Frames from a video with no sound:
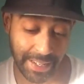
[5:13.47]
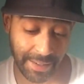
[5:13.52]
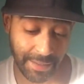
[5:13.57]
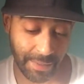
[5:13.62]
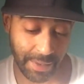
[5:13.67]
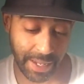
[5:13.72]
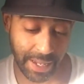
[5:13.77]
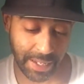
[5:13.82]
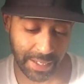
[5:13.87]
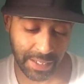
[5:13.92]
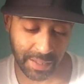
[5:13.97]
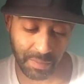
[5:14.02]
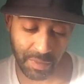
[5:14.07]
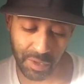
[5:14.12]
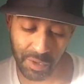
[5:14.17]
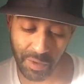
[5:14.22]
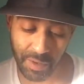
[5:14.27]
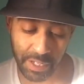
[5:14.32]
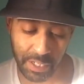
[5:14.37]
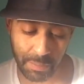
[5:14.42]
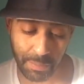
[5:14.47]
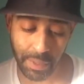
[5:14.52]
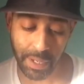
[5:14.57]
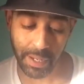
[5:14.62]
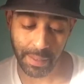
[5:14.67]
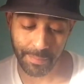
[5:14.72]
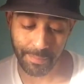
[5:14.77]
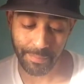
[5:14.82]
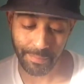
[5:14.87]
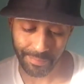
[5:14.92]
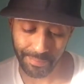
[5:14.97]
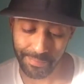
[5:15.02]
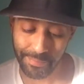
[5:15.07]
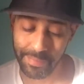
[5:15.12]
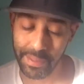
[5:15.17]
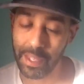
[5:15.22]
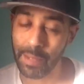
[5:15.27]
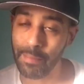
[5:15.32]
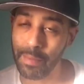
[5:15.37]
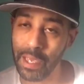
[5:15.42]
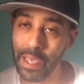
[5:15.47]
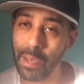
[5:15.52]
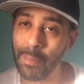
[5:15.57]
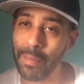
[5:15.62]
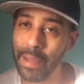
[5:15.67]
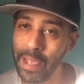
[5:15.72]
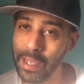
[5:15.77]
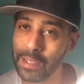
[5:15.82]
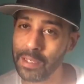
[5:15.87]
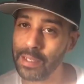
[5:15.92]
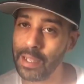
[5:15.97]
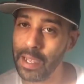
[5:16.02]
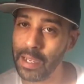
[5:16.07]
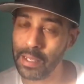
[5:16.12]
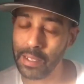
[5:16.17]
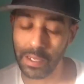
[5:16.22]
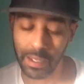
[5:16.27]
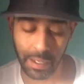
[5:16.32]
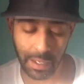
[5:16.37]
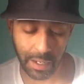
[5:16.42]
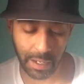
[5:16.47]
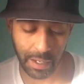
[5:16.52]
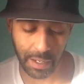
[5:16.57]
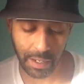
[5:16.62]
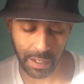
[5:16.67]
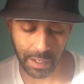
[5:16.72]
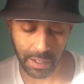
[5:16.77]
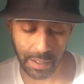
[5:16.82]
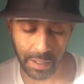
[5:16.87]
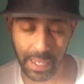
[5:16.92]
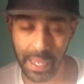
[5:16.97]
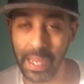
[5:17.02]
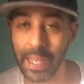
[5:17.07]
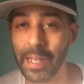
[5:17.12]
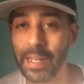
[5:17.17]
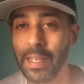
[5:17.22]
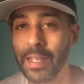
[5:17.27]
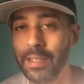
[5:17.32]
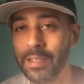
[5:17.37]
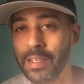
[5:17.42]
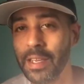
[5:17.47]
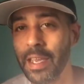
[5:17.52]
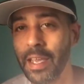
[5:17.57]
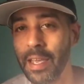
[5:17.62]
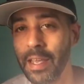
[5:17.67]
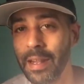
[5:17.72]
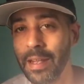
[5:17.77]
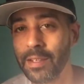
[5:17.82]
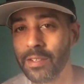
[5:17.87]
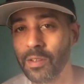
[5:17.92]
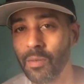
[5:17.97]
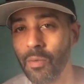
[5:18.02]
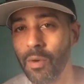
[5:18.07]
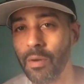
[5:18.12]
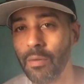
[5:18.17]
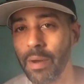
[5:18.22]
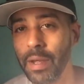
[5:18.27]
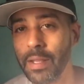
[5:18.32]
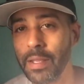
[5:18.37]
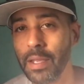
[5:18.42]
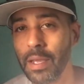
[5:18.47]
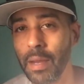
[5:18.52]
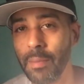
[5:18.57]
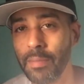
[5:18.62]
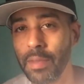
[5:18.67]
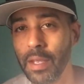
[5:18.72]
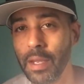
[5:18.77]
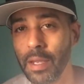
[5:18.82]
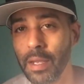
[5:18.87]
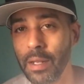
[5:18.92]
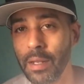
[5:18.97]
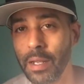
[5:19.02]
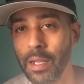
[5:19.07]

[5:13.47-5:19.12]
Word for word: We got some joints, but them Air Max 90 uh, Aliens, yeah, that's the one right there I'm thinking.